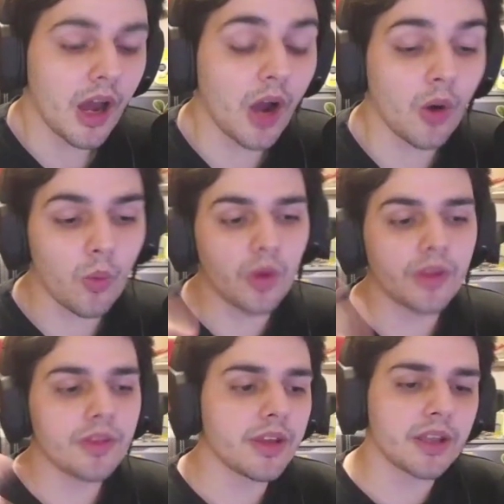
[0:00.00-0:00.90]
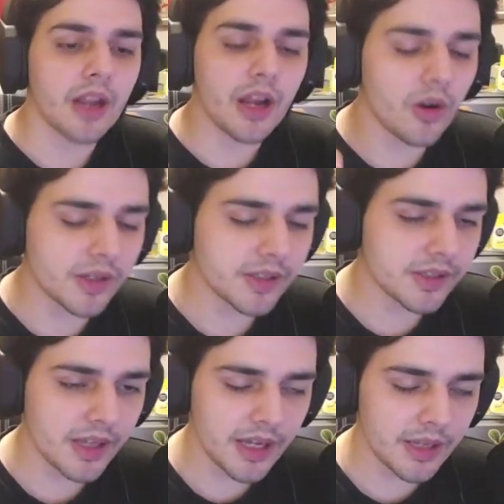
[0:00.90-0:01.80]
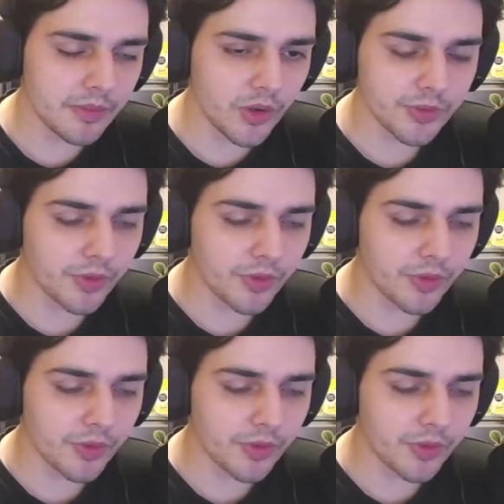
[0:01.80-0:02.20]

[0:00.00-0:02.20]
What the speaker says: Oh, one thing that I always say in most